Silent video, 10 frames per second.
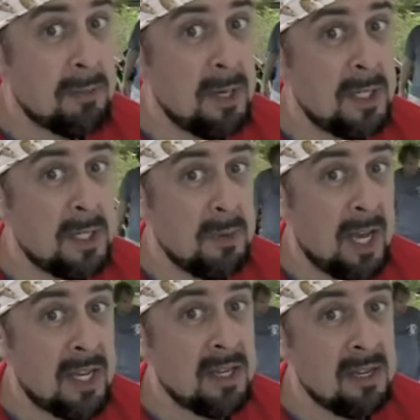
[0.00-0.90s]
species we
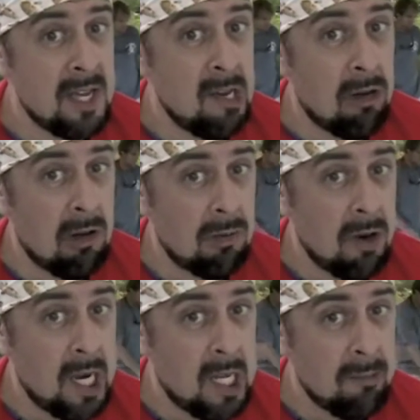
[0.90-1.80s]
got today
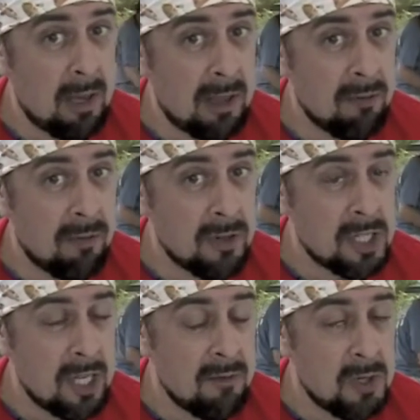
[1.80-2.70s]
already, being the
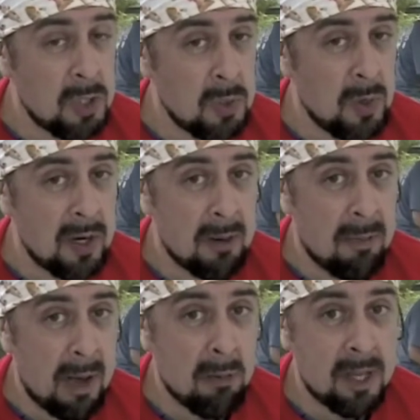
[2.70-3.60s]
first day of 2 here at
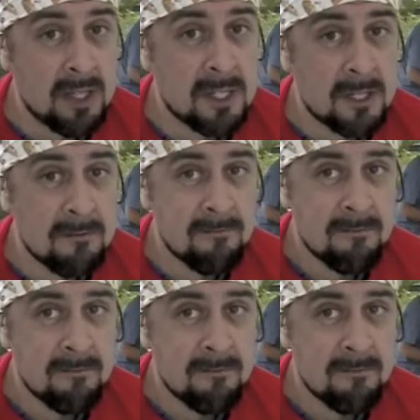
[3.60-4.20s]
BioBlitz.